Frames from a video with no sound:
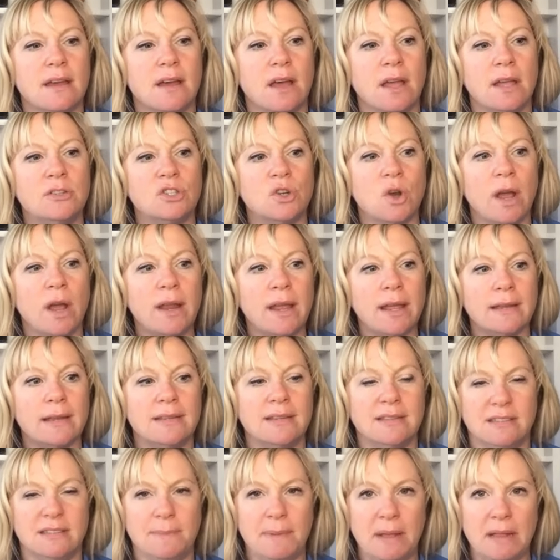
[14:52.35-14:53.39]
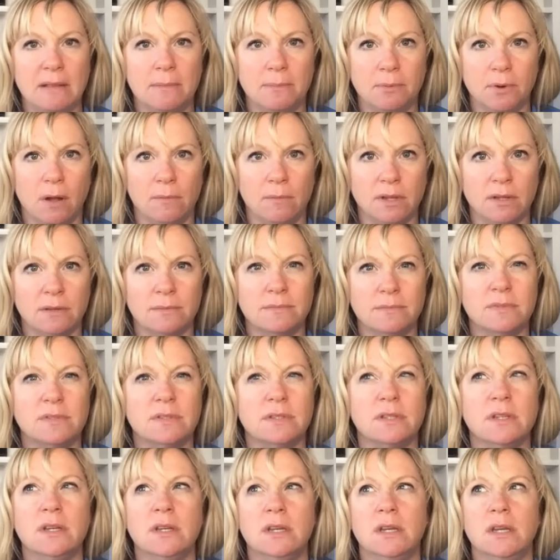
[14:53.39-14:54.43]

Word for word: i try to anticipate the problems